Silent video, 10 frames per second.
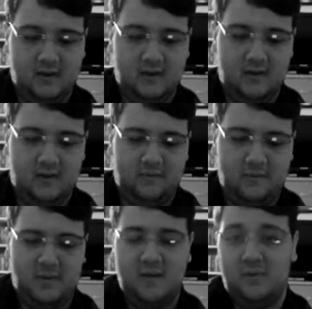Now,
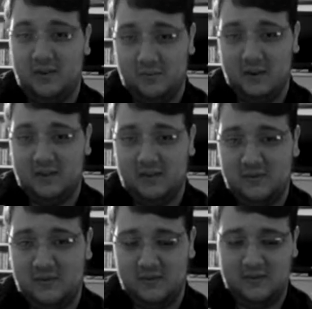from my
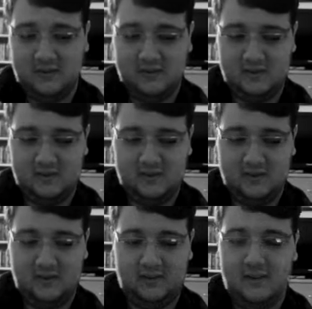perspective,
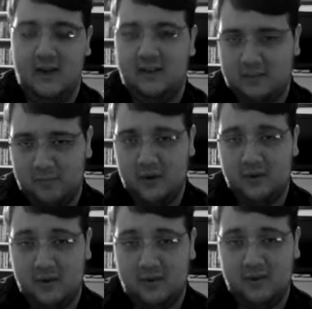it's not
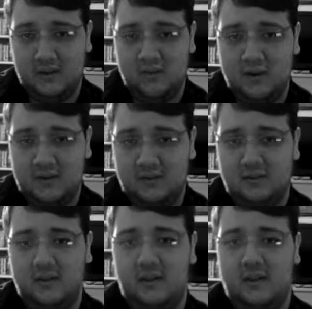superior to the original.